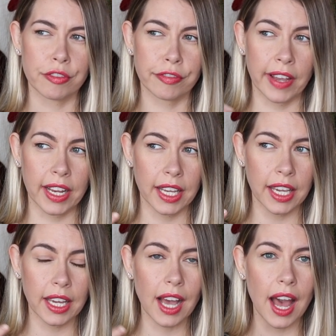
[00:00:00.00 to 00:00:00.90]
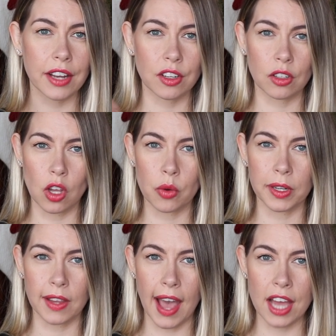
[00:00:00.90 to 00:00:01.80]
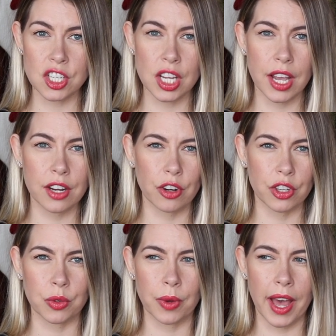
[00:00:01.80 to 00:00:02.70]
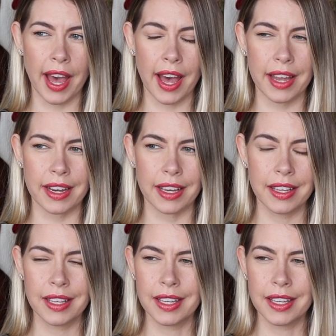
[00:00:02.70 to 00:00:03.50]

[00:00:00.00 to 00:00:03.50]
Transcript: fading on your lower lash line or you had